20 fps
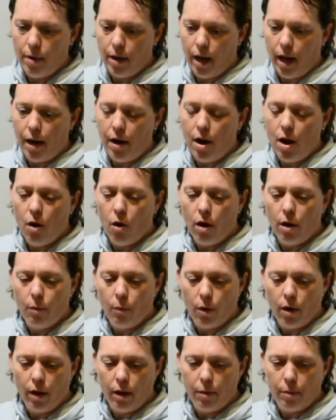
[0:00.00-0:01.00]
but I know
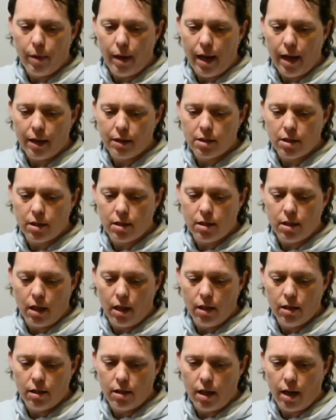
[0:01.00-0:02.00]
on one of the packs of
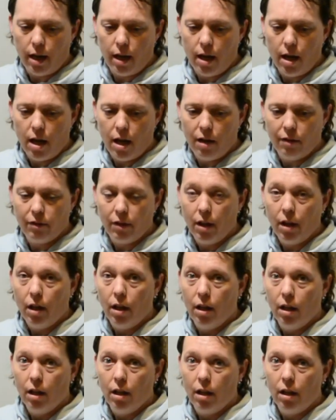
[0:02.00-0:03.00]
seeds that I have,
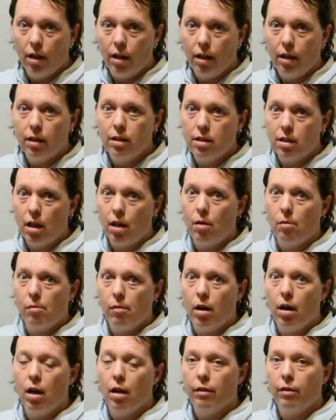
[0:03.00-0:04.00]
it said a
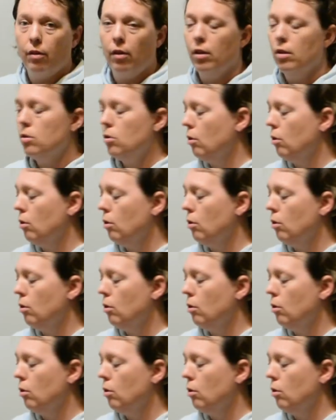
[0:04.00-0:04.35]
month.